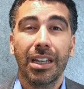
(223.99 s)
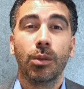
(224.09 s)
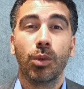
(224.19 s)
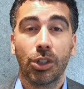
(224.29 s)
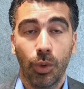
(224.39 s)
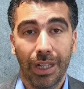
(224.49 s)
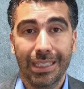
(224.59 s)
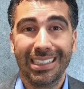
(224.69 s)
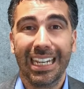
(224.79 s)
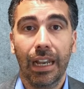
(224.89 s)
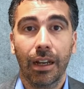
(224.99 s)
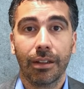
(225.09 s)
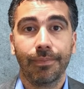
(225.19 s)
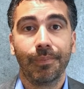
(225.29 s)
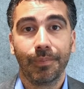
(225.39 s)
which will still
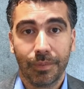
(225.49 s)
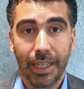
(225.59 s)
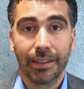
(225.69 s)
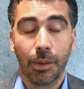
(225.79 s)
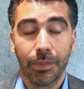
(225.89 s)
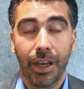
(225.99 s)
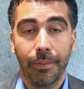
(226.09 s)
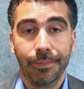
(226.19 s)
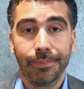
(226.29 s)
take some time.